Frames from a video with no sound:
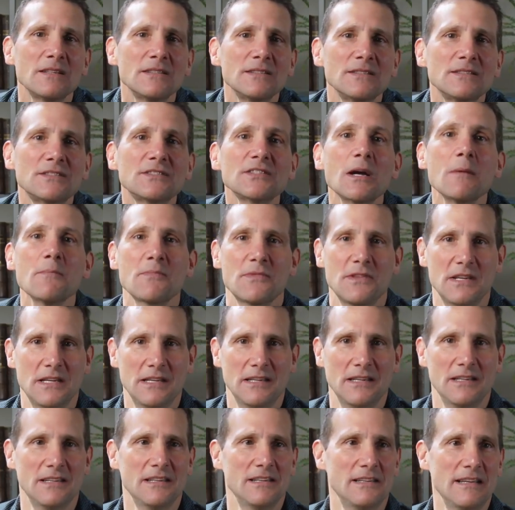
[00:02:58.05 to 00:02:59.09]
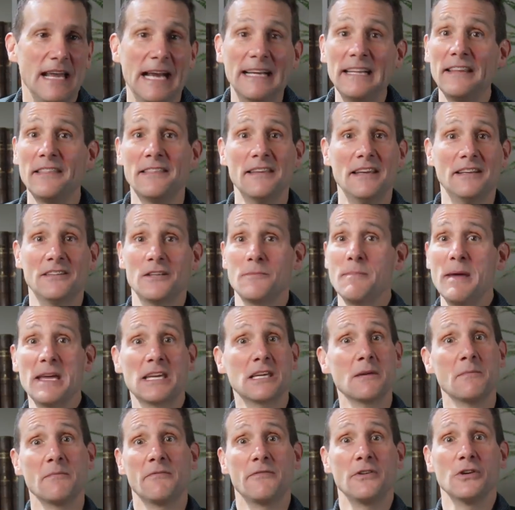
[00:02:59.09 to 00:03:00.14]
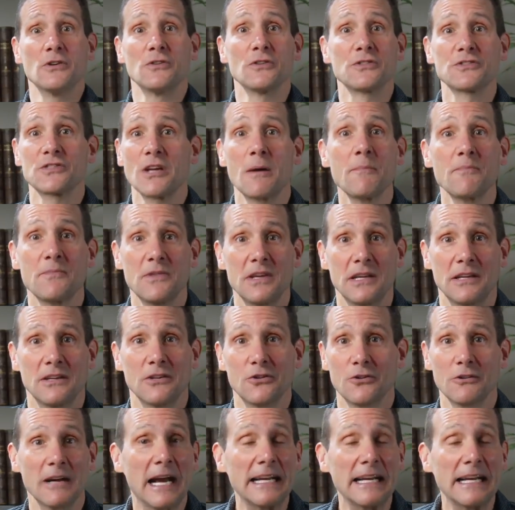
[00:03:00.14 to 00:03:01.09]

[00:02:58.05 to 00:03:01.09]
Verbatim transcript: something, anything to make him feel something or